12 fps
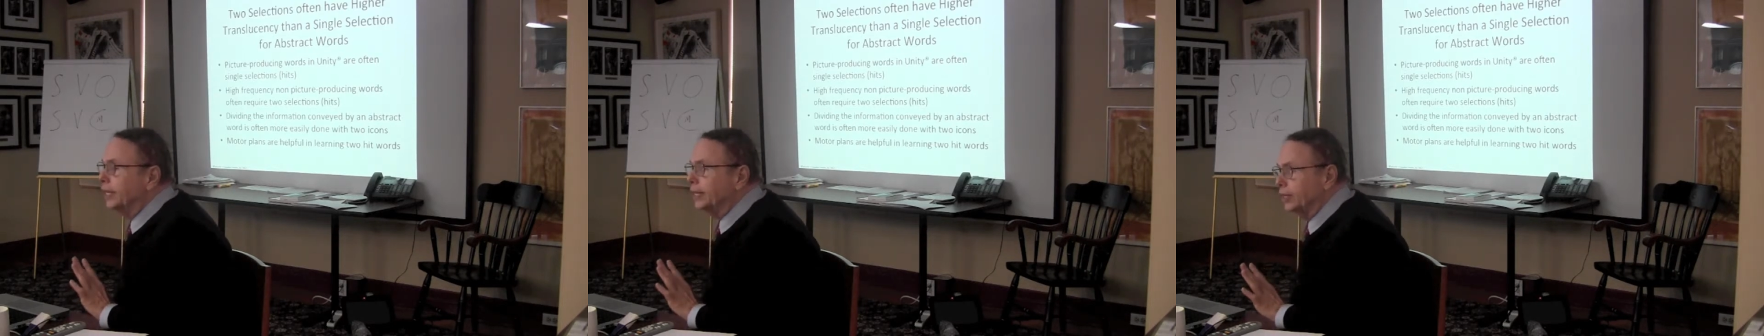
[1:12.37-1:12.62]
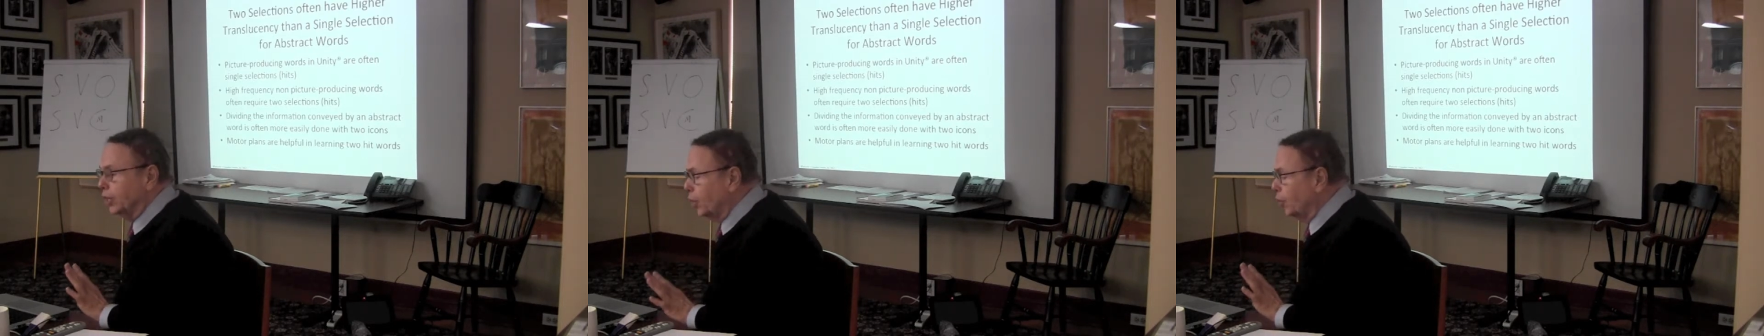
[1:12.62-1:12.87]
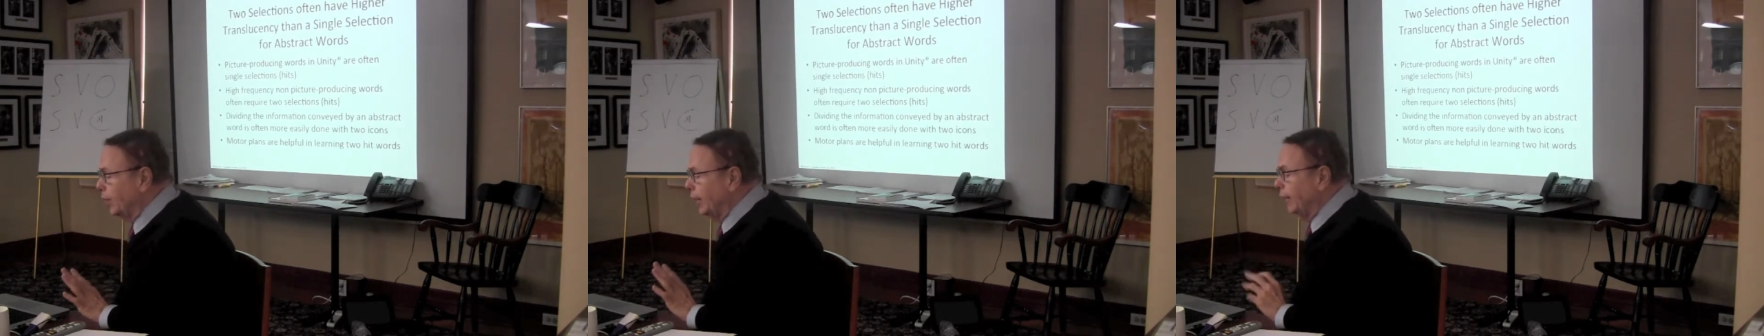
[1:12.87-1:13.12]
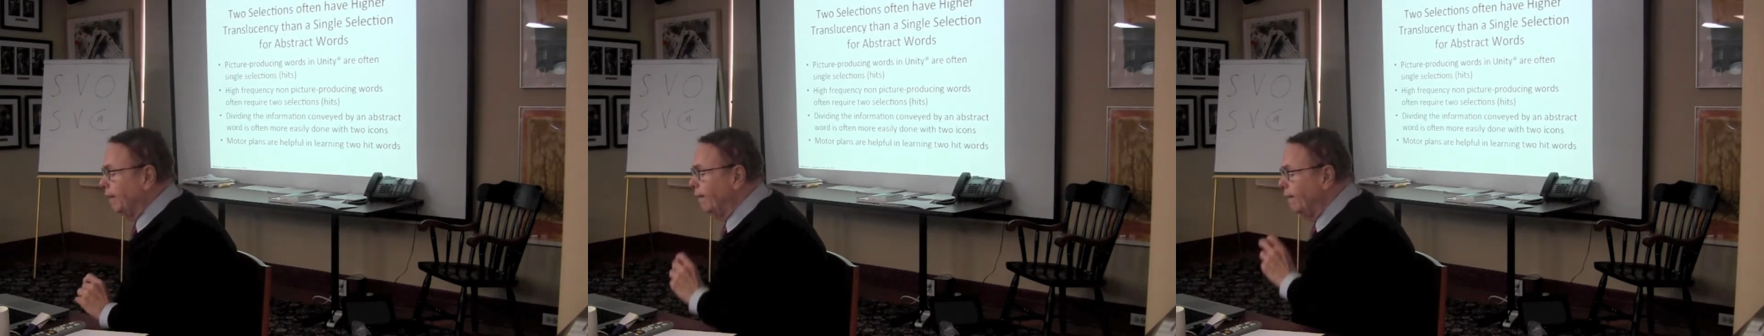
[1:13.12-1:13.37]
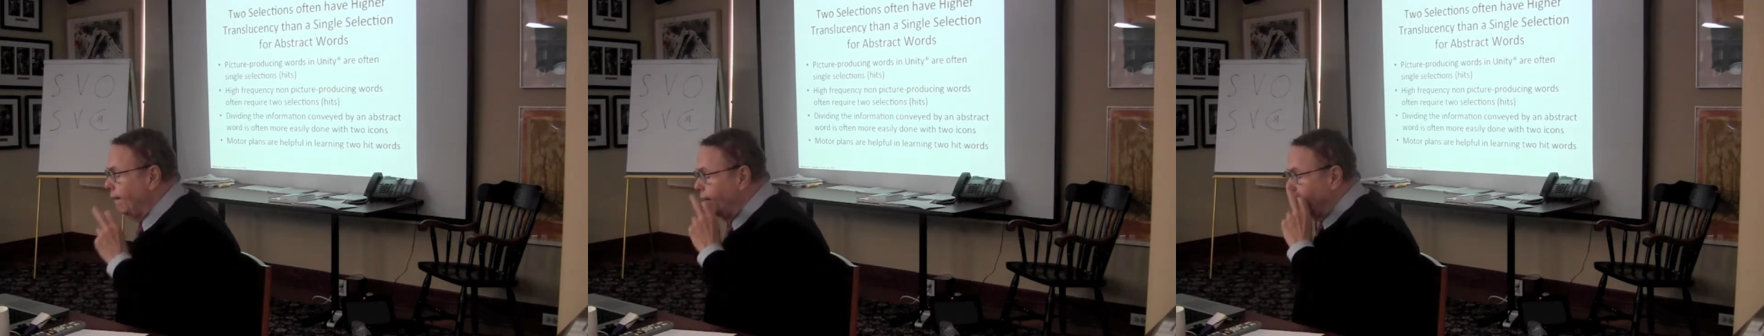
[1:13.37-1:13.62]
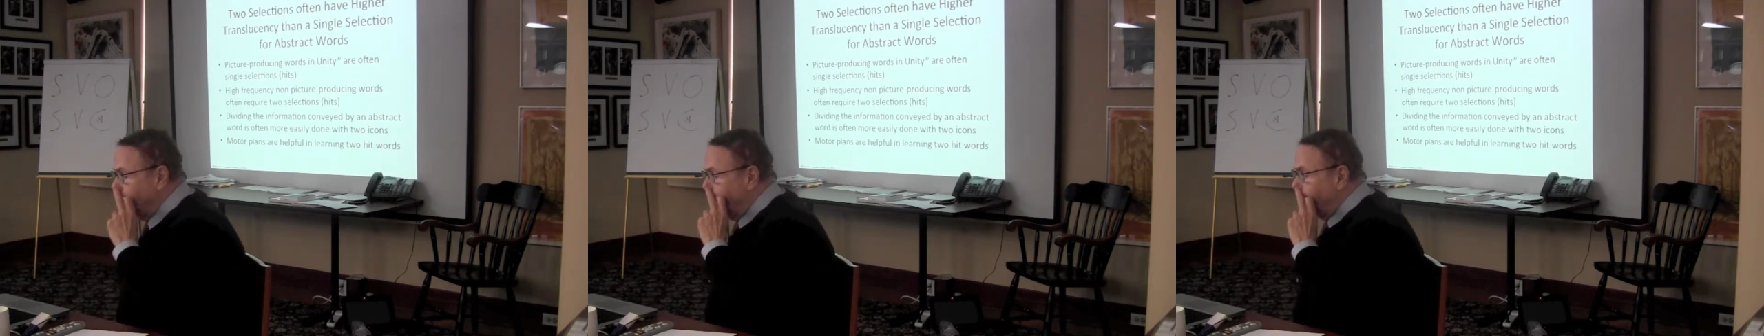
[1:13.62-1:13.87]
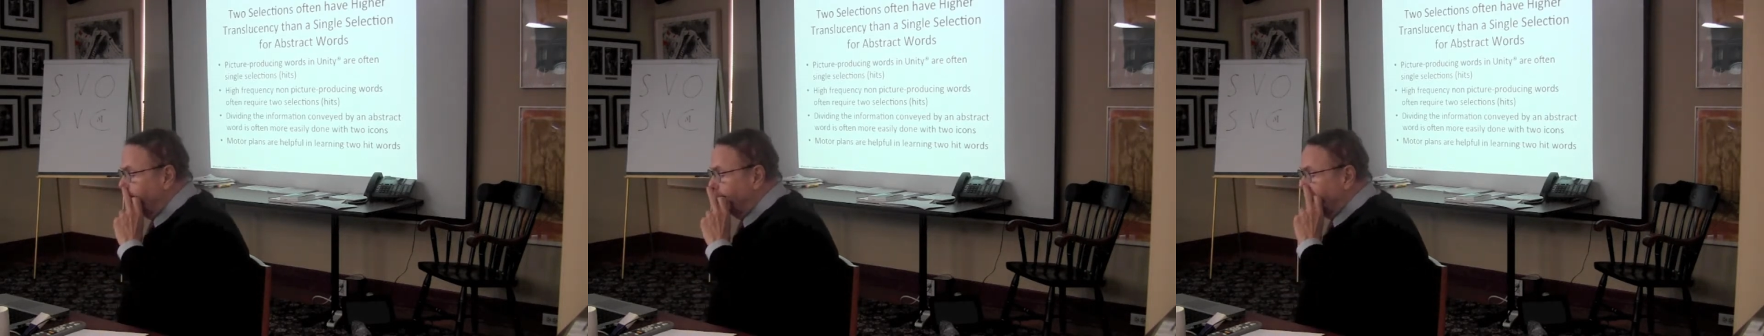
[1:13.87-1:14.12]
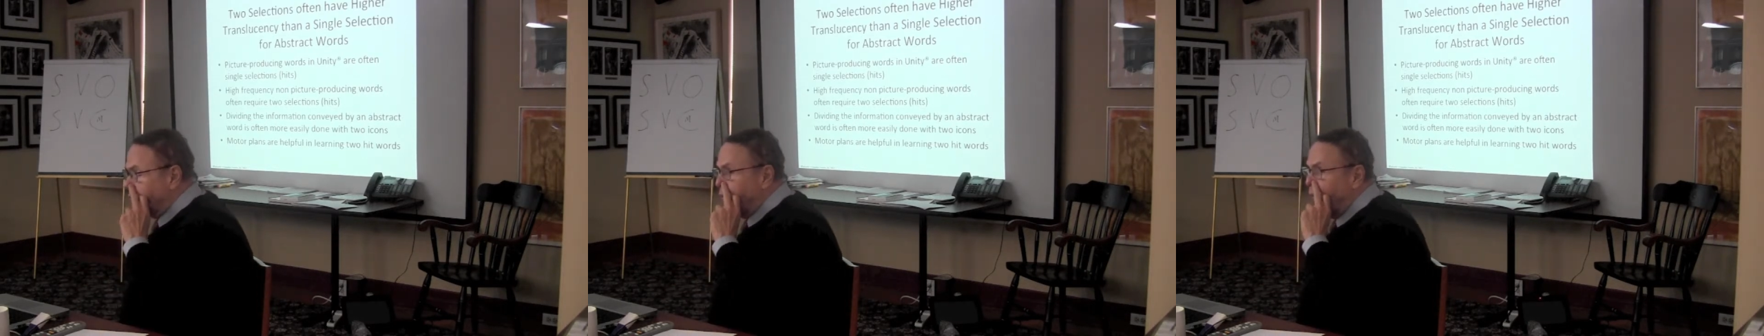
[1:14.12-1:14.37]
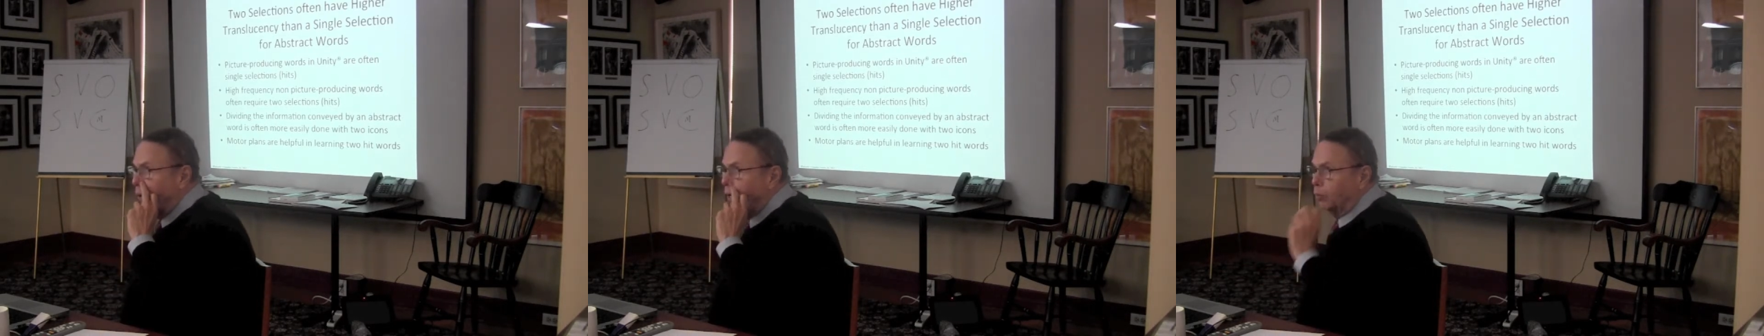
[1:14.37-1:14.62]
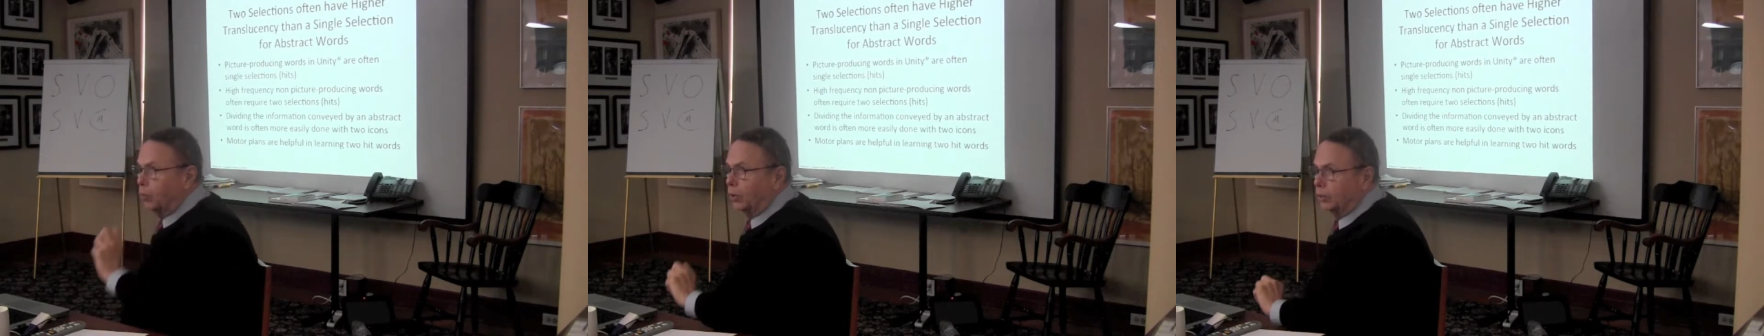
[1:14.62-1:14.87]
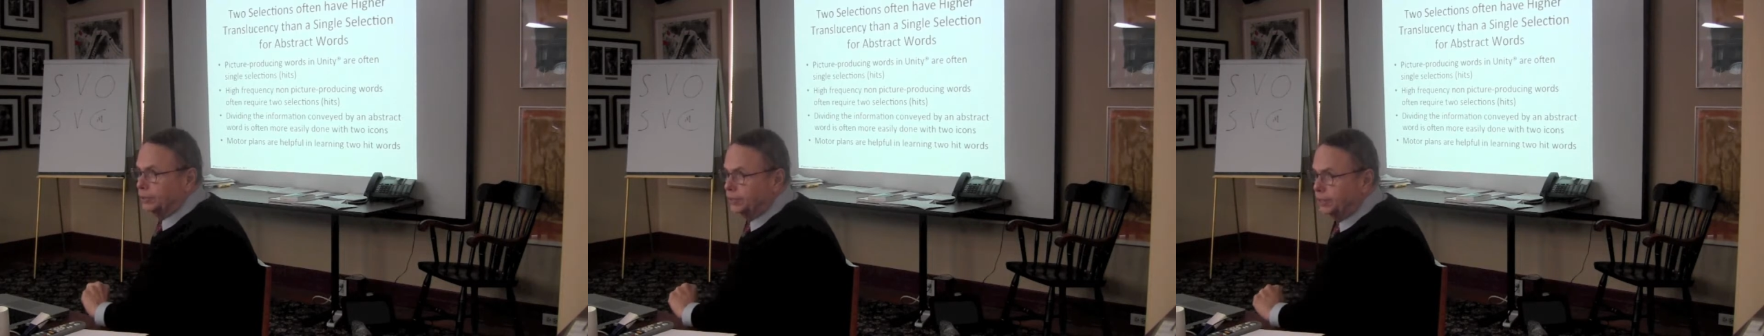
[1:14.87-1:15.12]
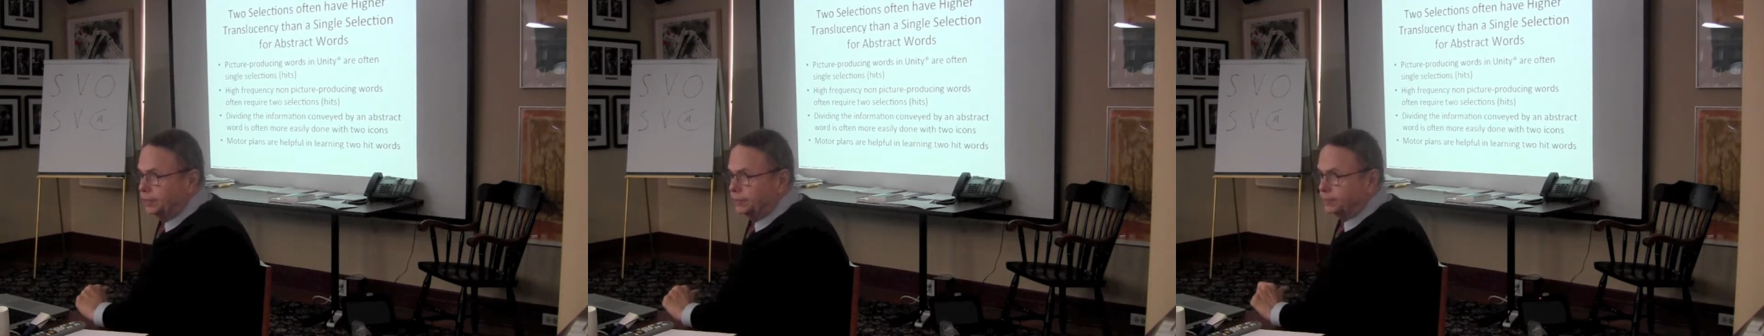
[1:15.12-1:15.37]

in learning two-hit words.